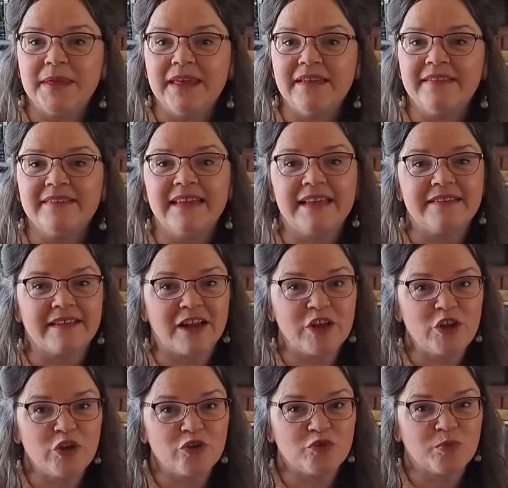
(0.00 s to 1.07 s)
piece is
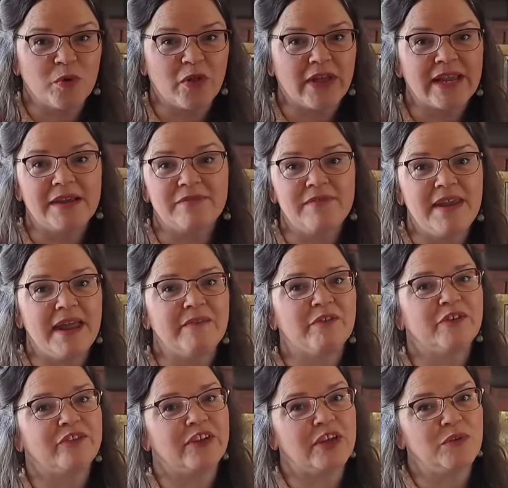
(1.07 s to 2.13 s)
unusual and I've never
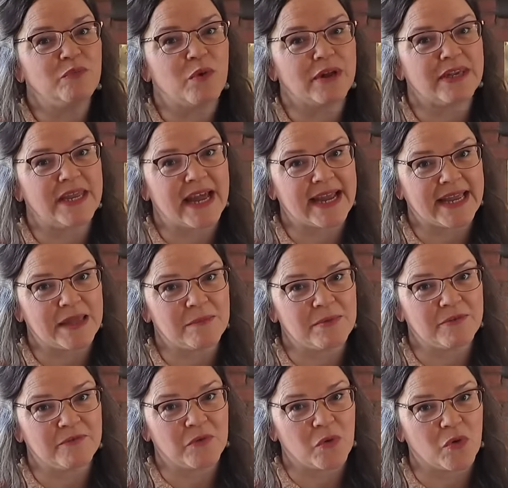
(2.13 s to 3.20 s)
seen one like it
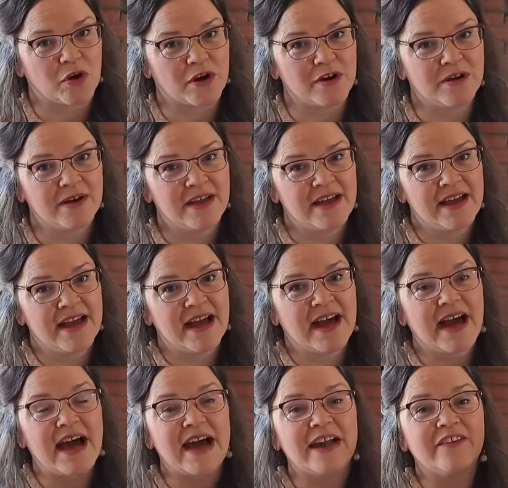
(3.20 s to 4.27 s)
before.
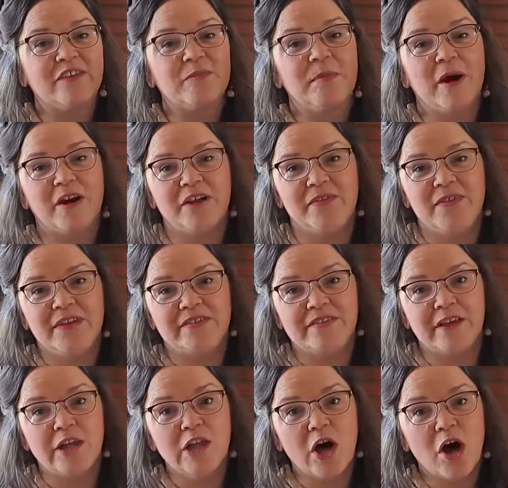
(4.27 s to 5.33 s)
I spotted
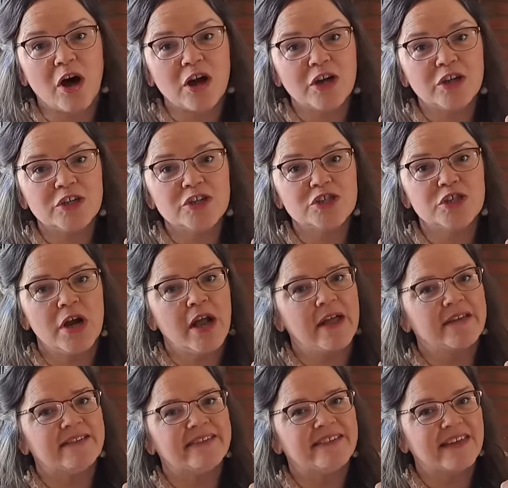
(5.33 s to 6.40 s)
this large,
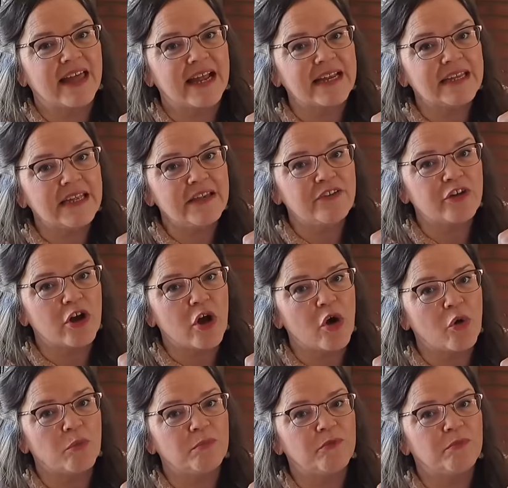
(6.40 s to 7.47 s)
slightly
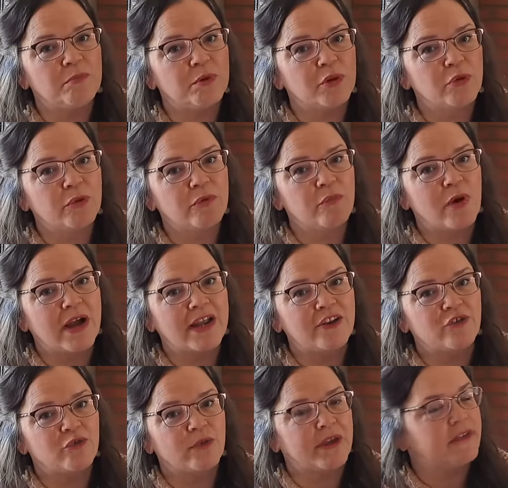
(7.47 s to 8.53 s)
domed blue and white
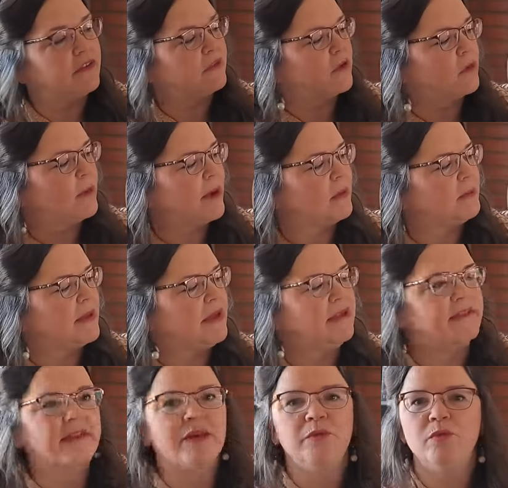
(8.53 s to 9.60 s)
transferware
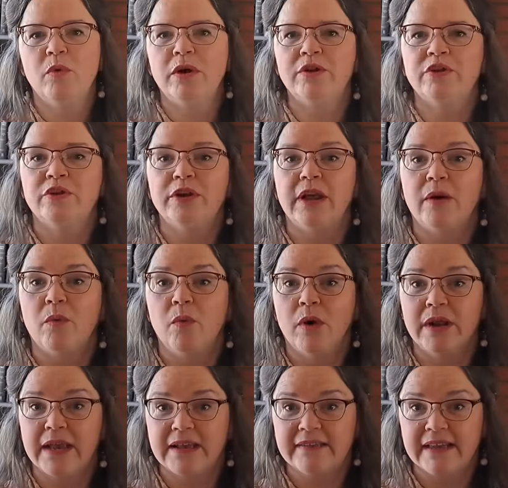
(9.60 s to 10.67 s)
piece and wondered
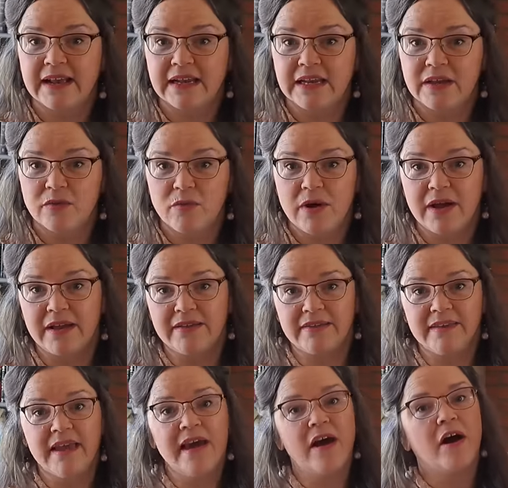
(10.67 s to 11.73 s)
what exactly it was.
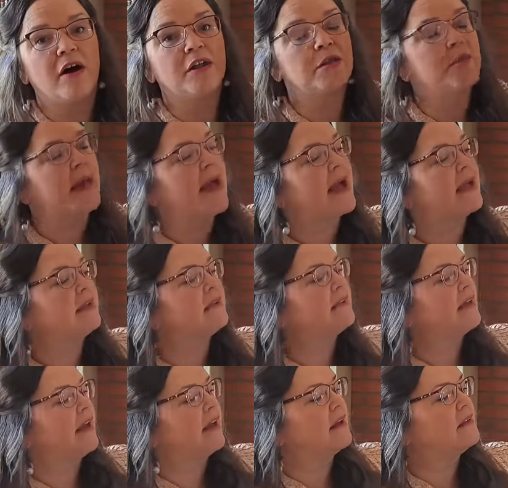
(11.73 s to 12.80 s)
On the back it
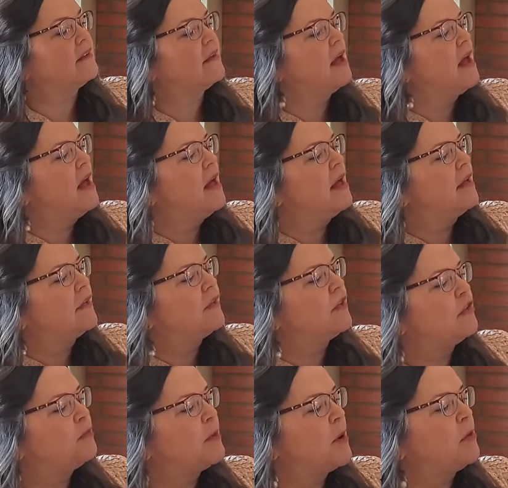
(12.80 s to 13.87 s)
says, the
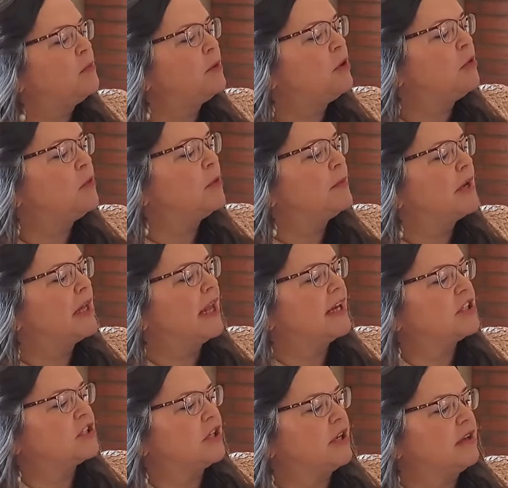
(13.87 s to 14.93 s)
Spode Blue Room
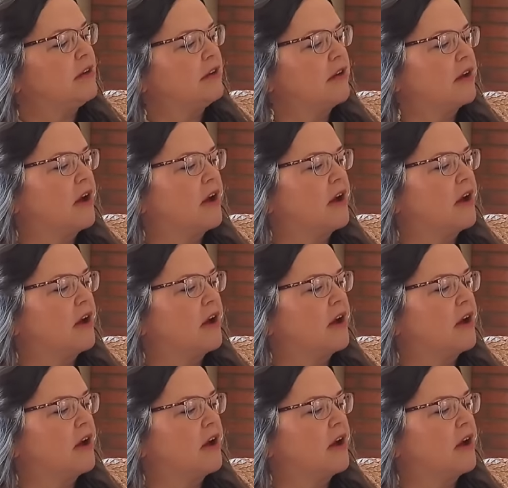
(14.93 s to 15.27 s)
Collection,